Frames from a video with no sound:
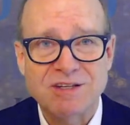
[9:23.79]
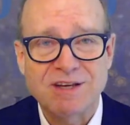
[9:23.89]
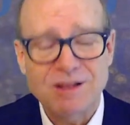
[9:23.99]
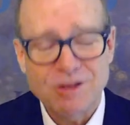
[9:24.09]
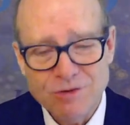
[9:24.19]

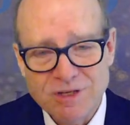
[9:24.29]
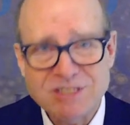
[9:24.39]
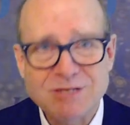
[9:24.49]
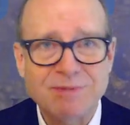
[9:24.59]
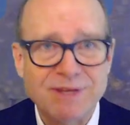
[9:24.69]
including
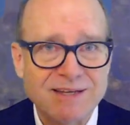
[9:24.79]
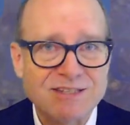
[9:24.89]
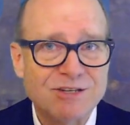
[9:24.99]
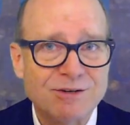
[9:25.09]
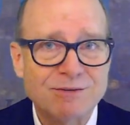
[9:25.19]
some
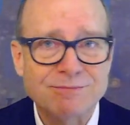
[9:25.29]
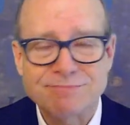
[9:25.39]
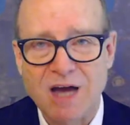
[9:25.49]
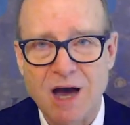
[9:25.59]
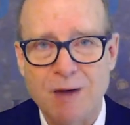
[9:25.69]
things that are
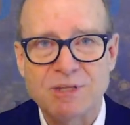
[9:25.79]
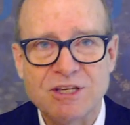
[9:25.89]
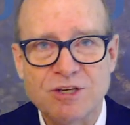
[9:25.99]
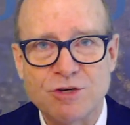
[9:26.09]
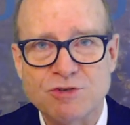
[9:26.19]

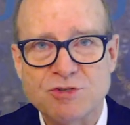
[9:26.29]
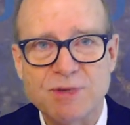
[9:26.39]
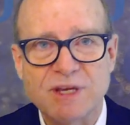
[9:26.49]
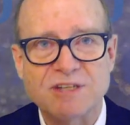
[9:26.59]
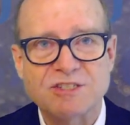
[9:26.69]
commonly used
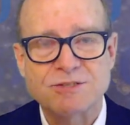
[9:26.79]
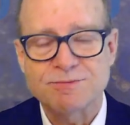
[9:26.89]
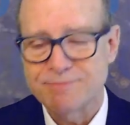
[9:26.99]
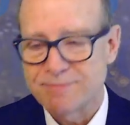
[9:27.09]
because